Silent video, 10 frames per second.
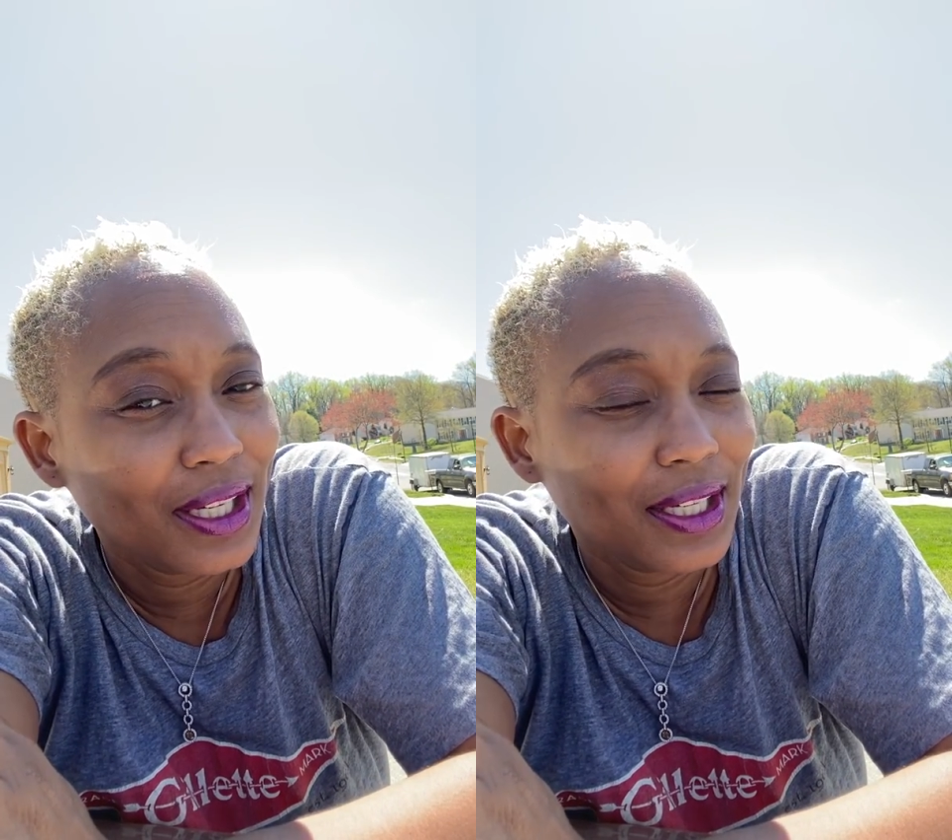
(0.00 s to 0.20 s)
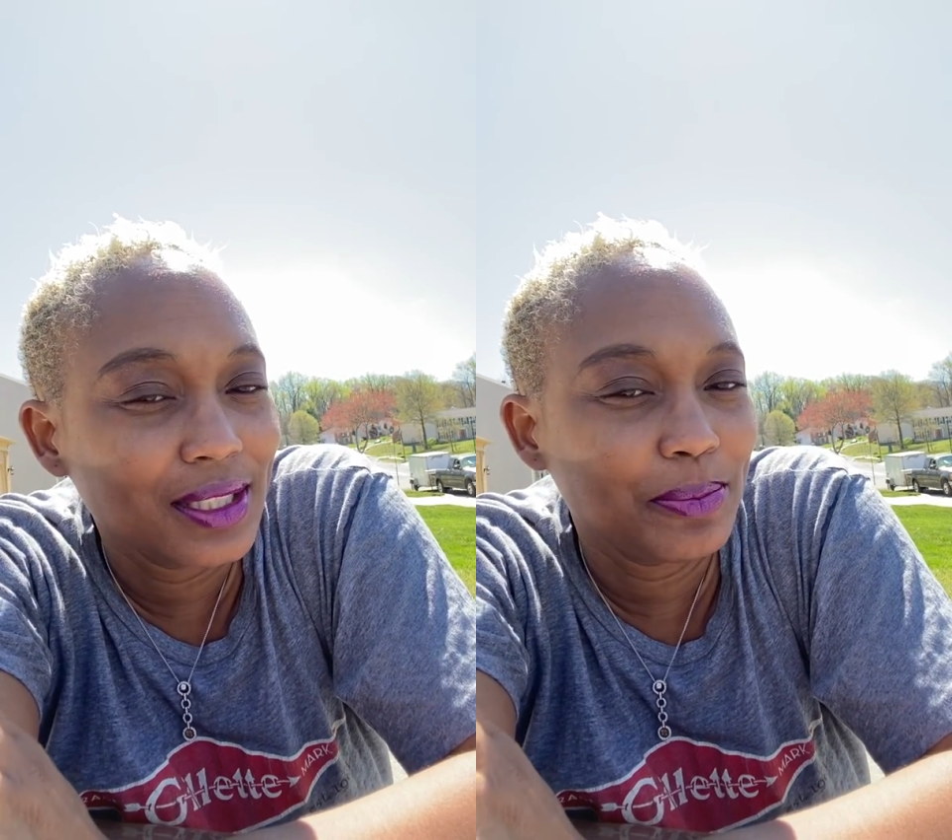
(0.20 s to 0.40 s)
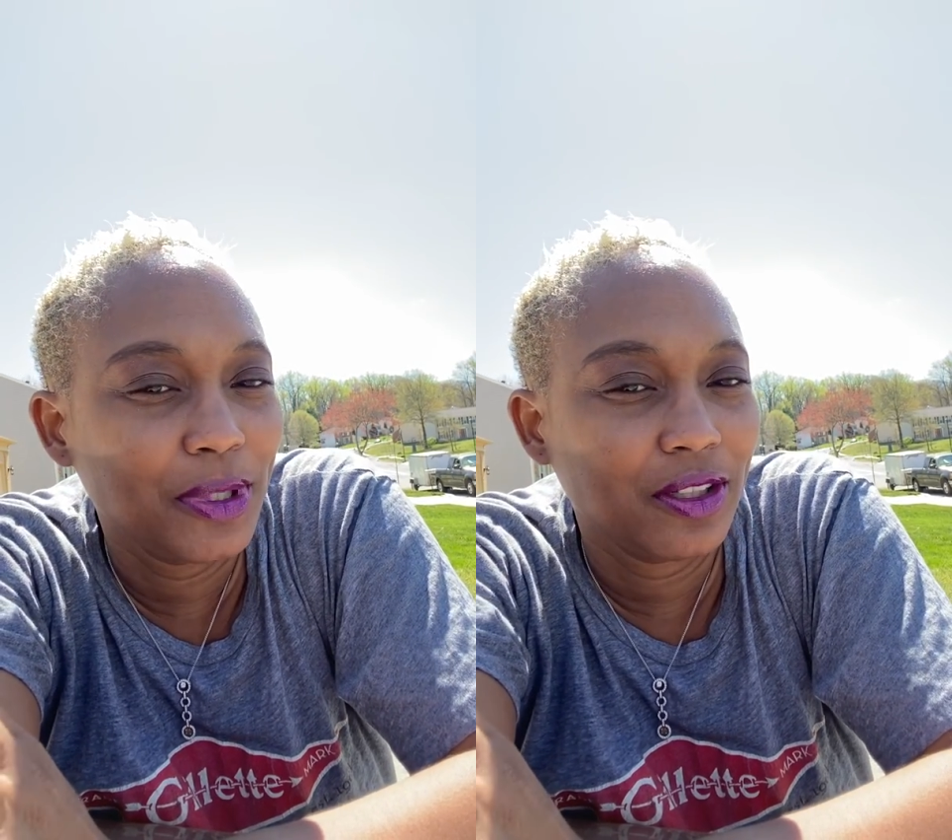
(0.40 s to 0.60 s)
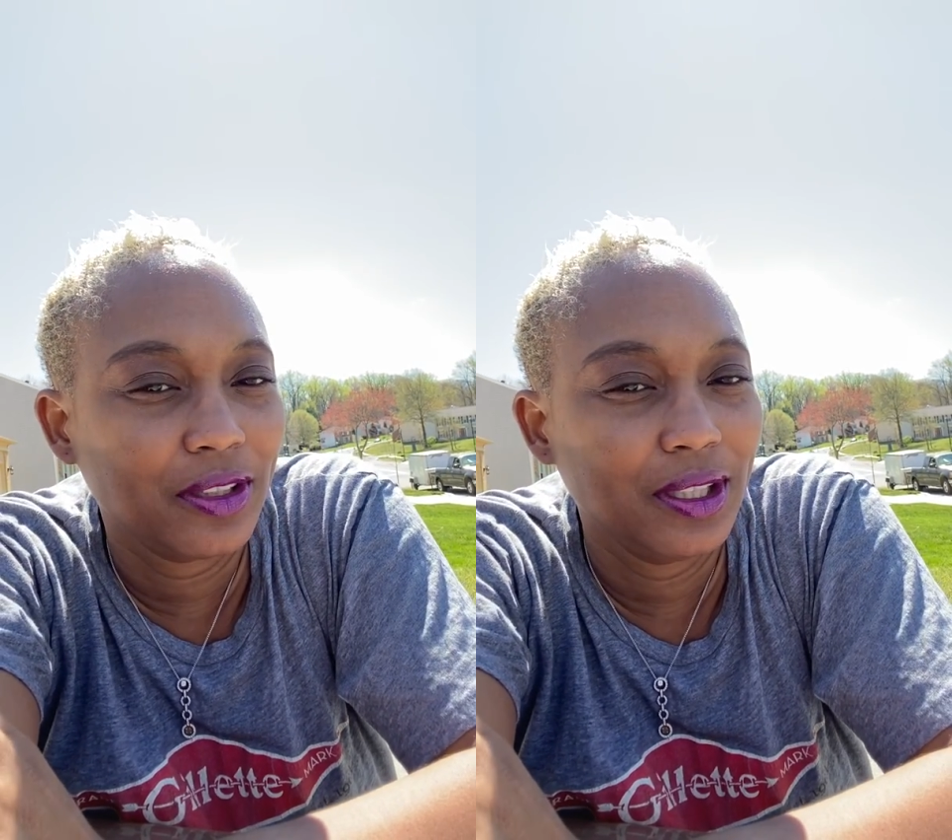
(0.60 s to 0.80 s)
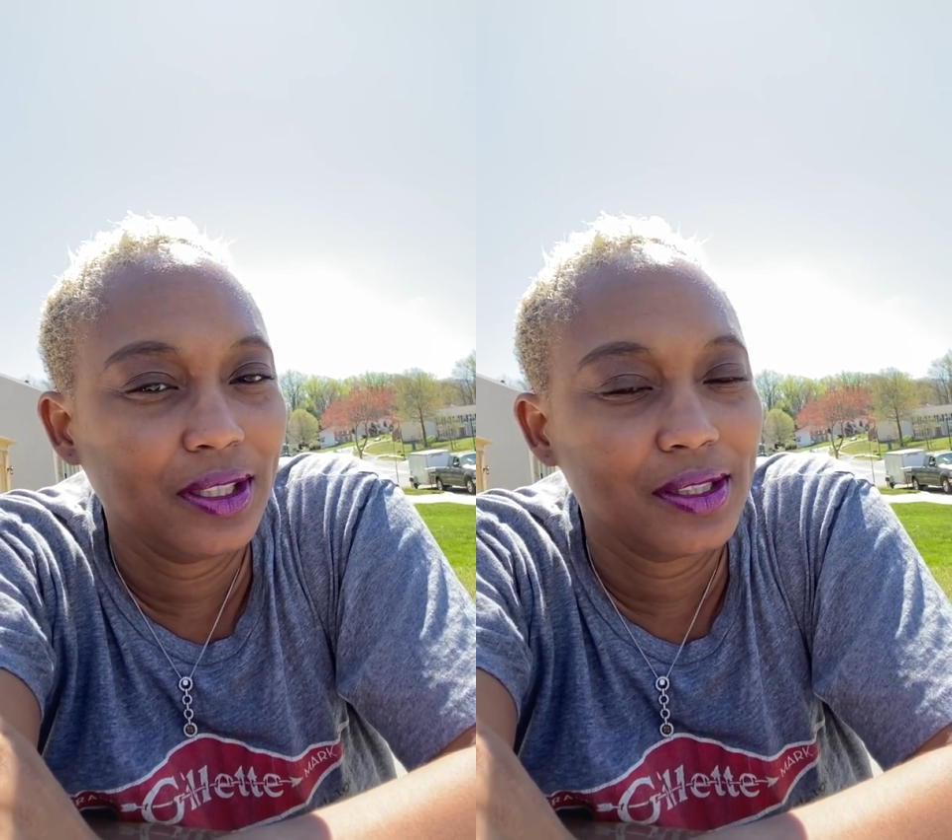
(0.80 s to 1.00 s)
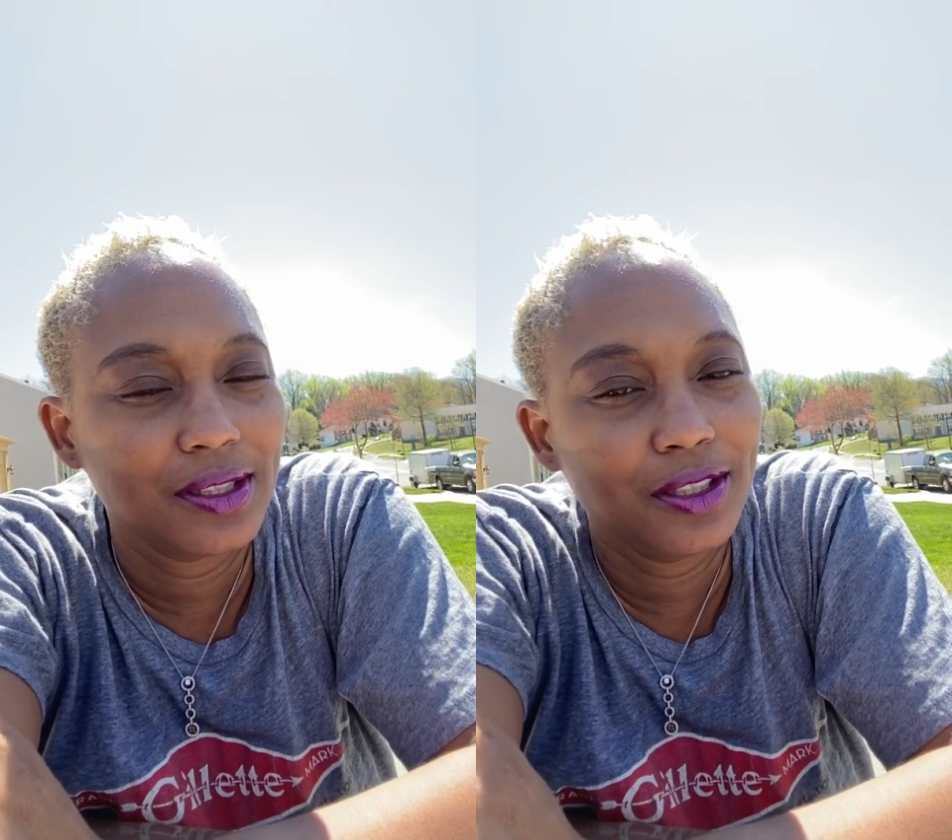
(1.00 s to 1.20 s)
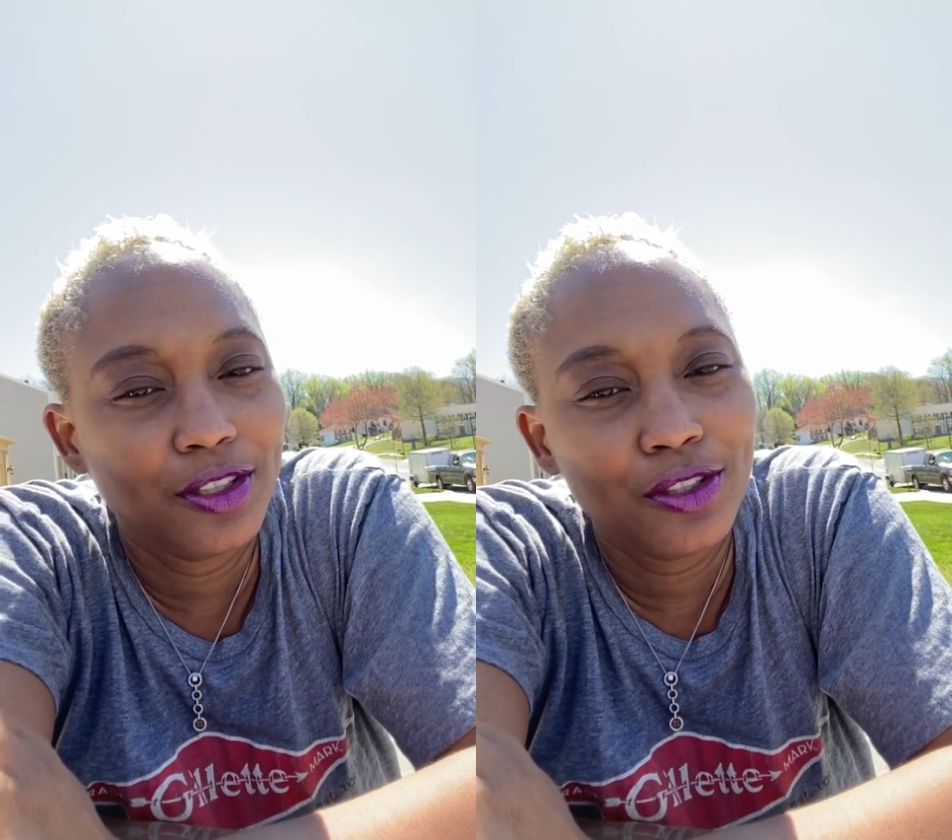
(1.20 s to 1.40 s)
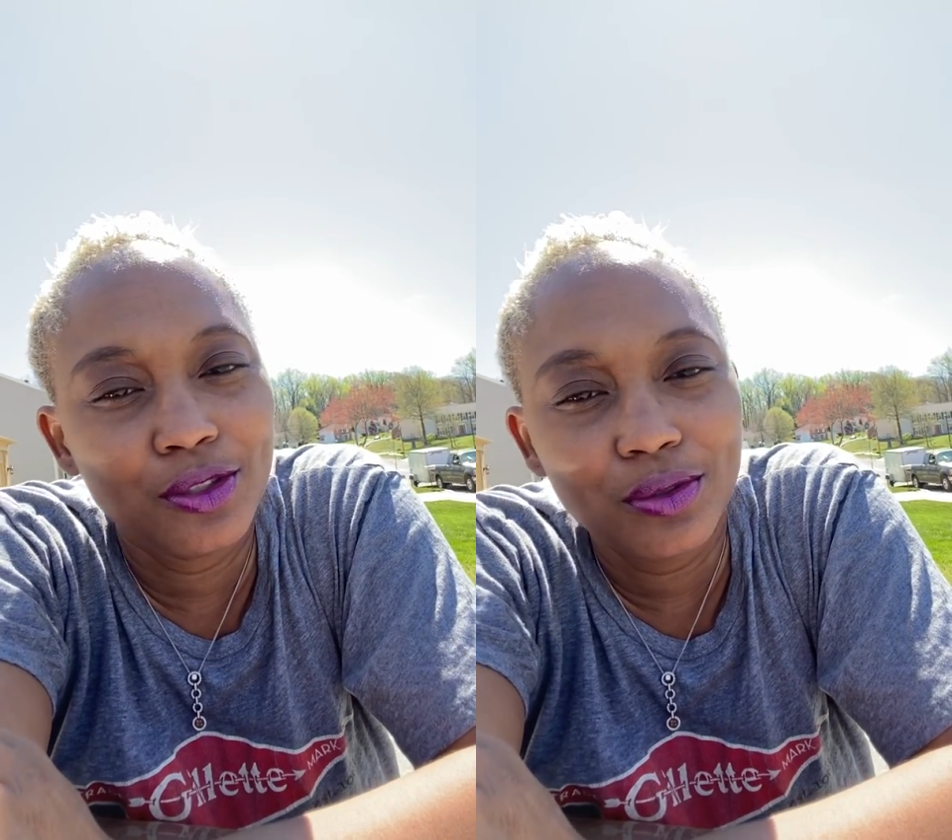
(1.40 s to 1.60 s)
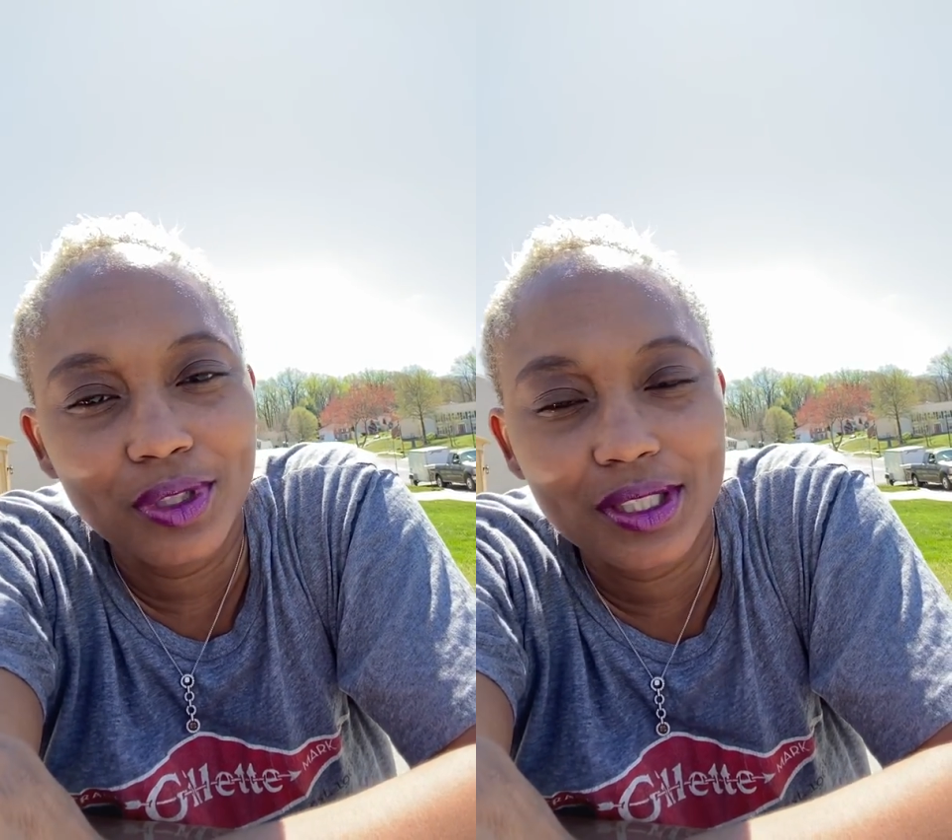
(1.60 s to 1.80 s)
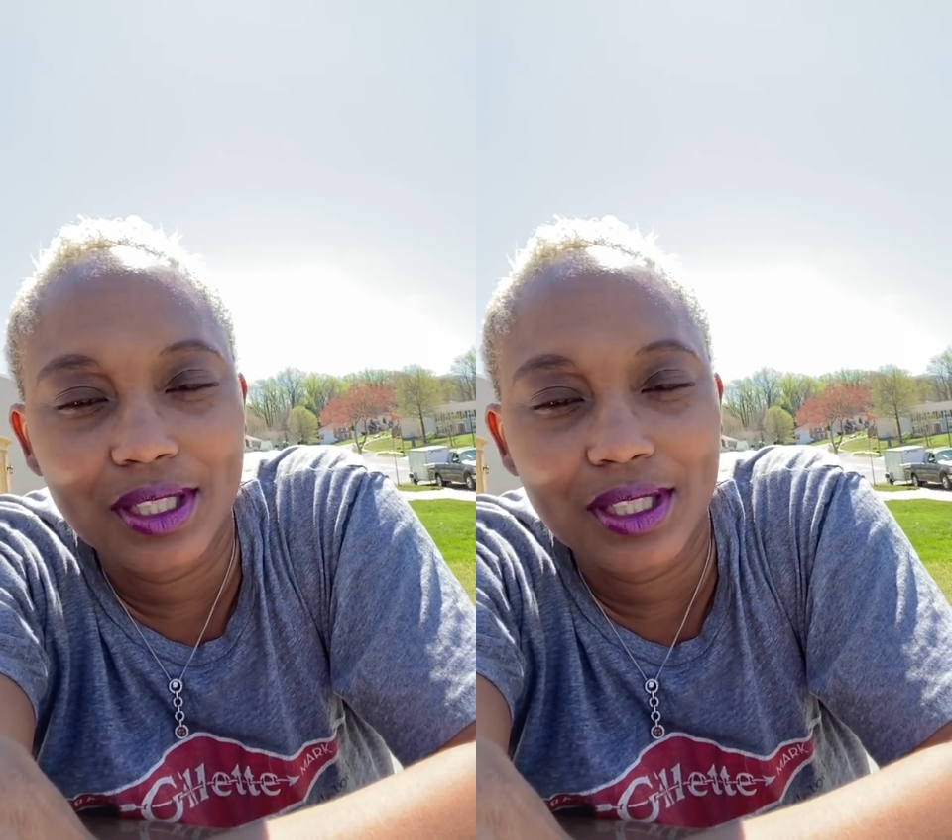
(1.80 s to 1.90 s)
experience, the newness